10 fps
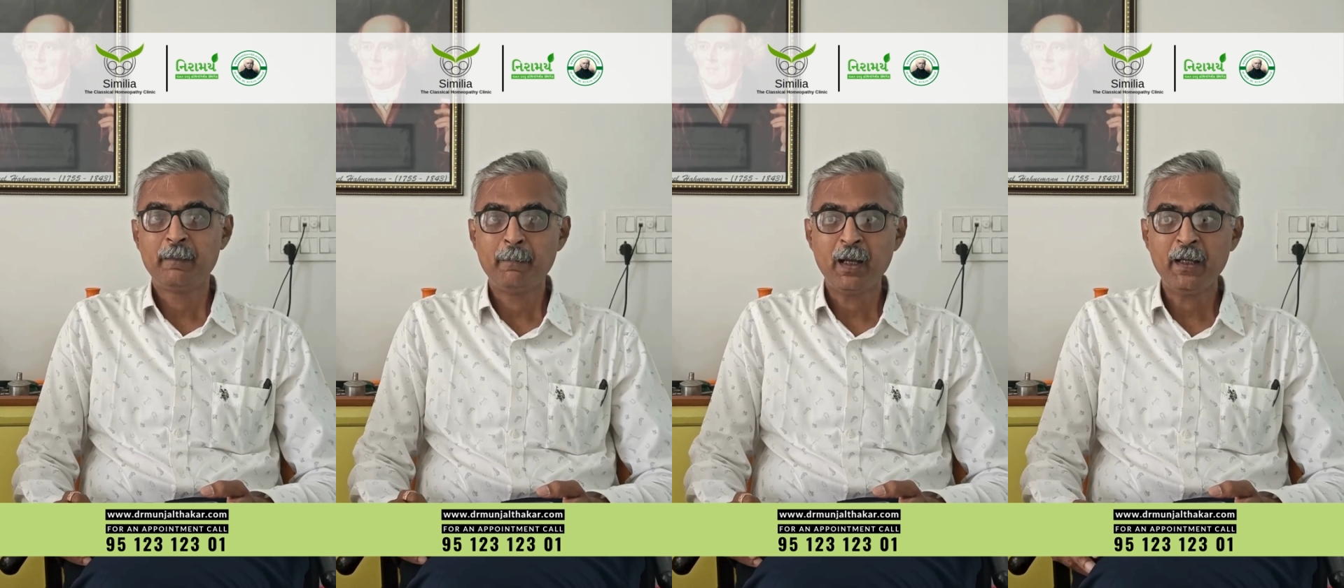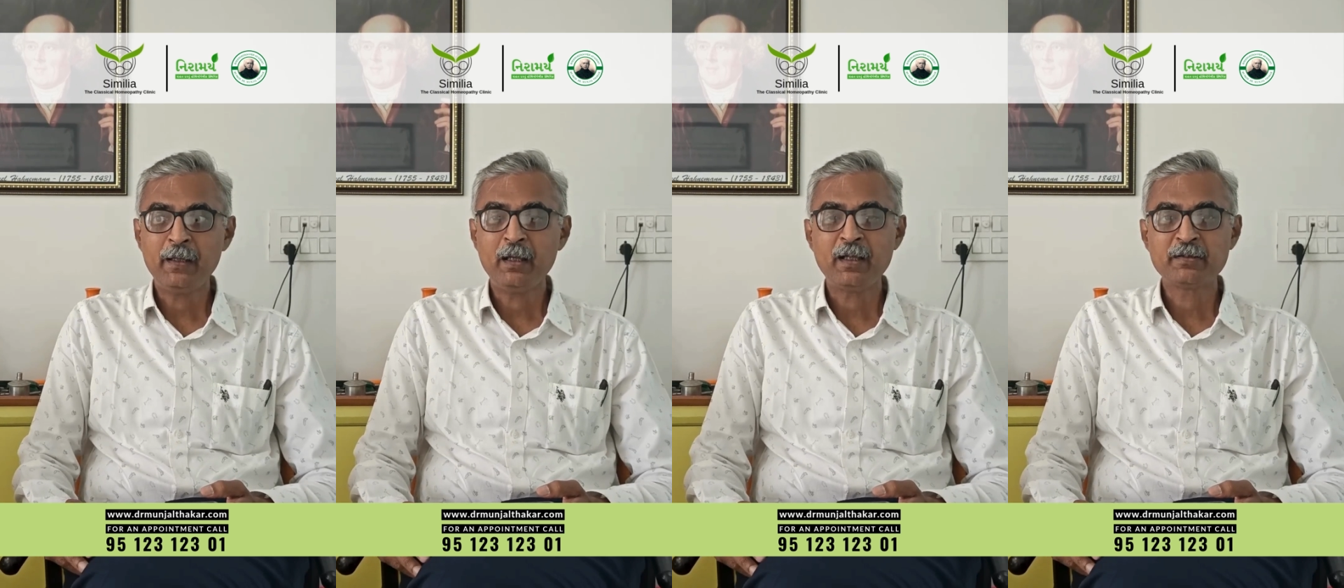My
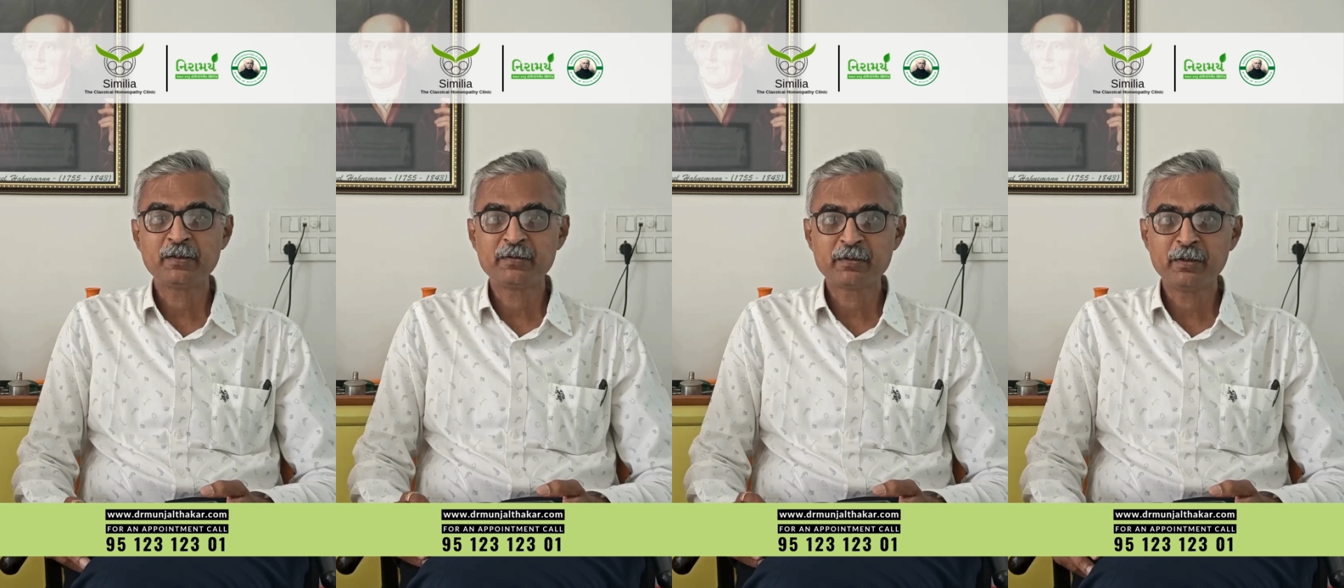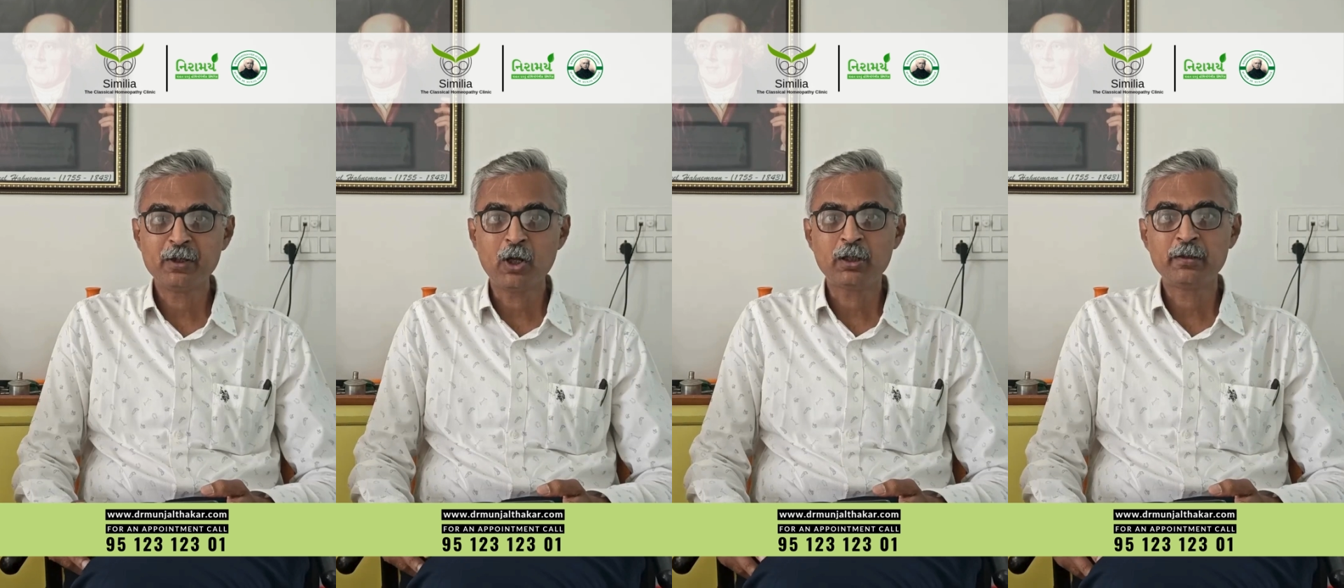
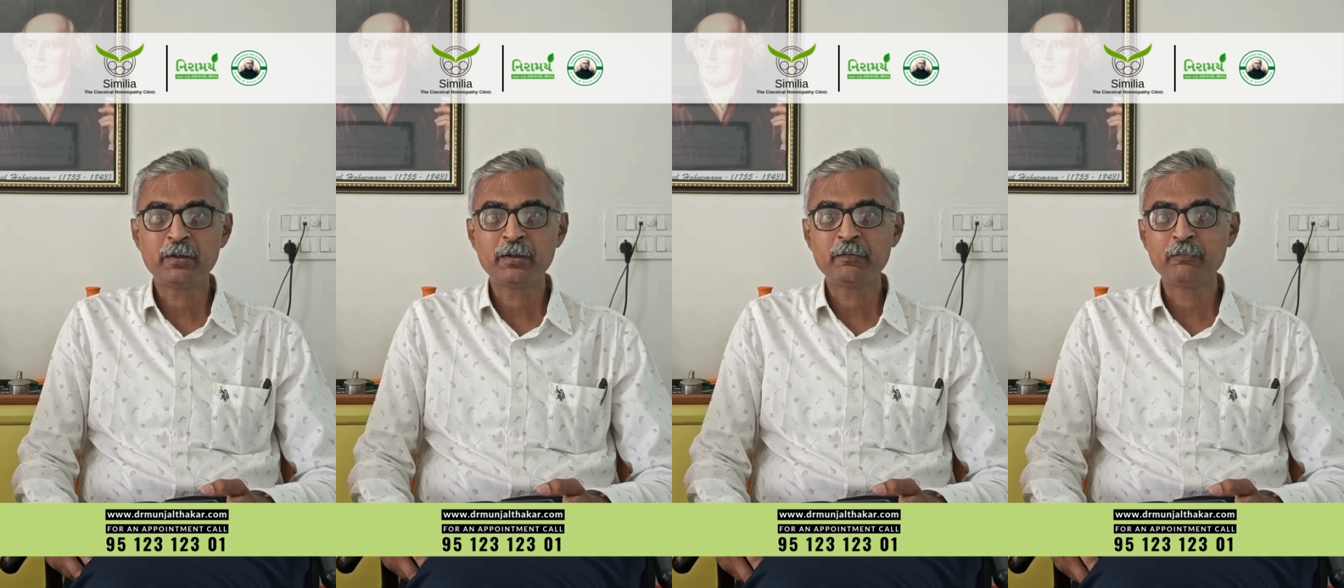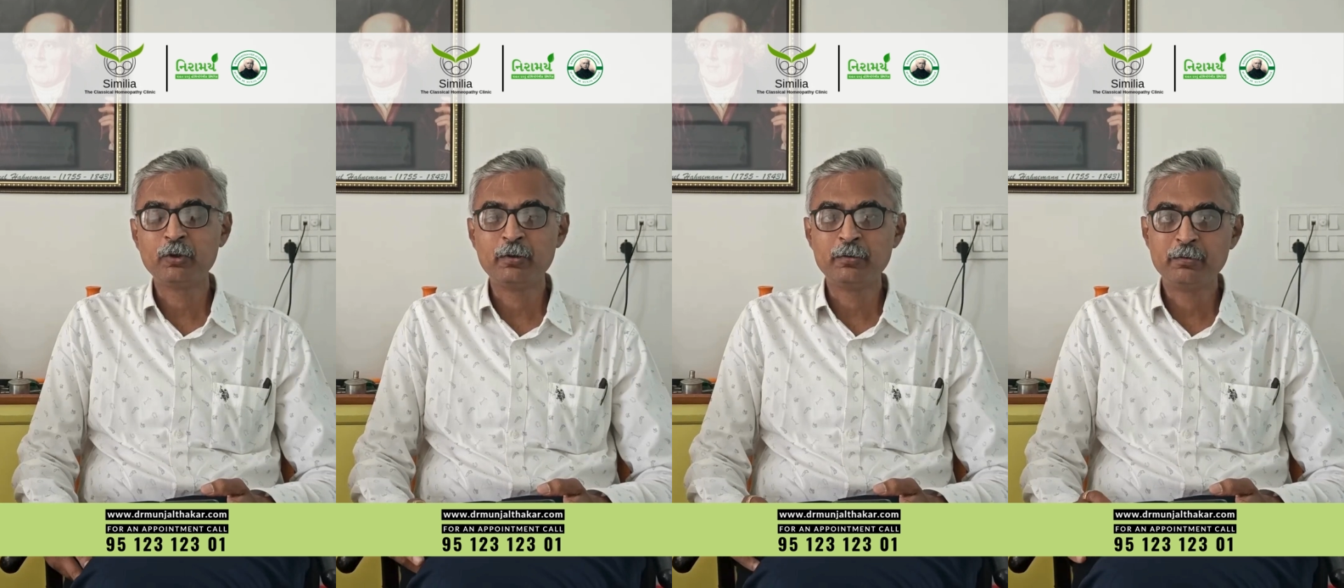assistant doctor
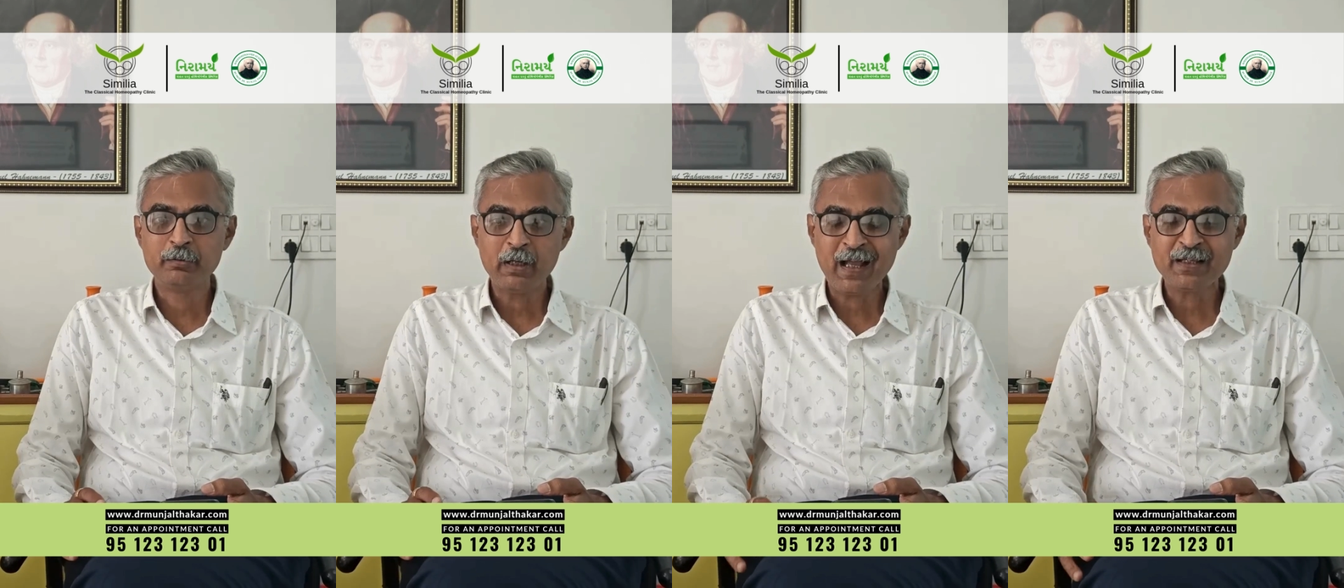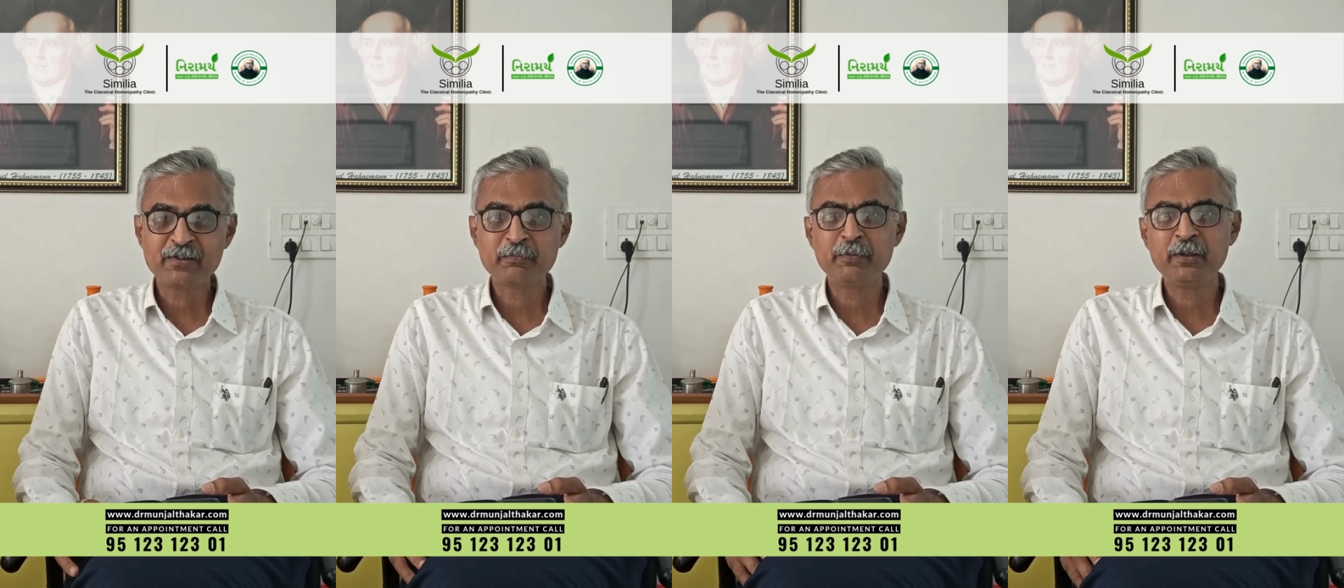would
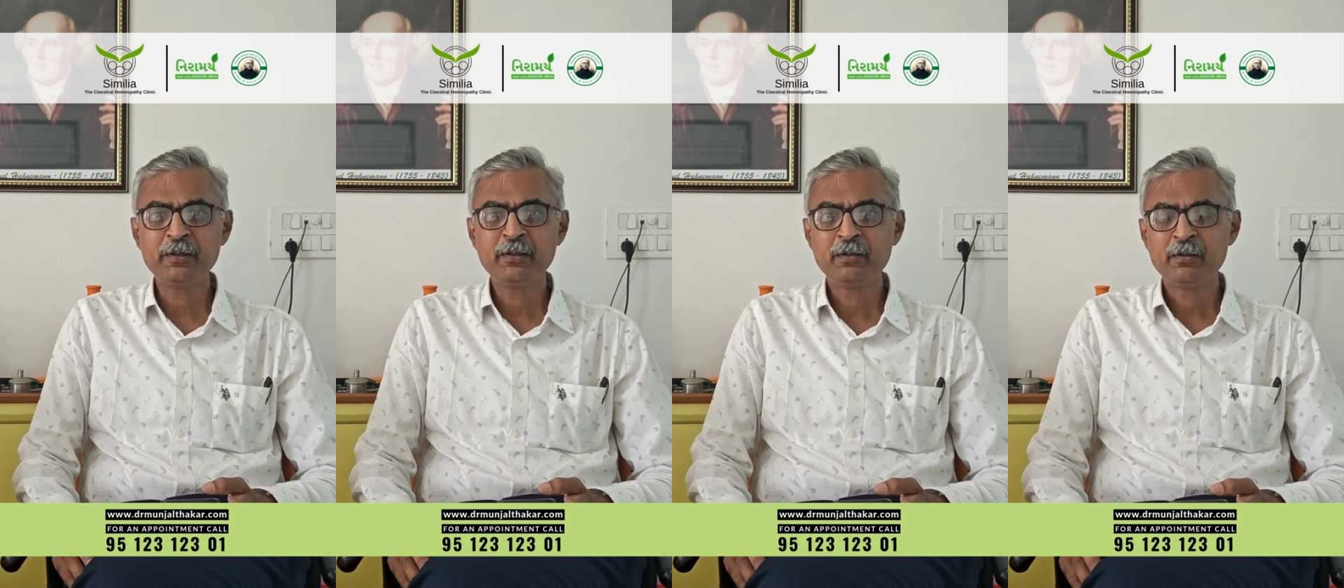ask me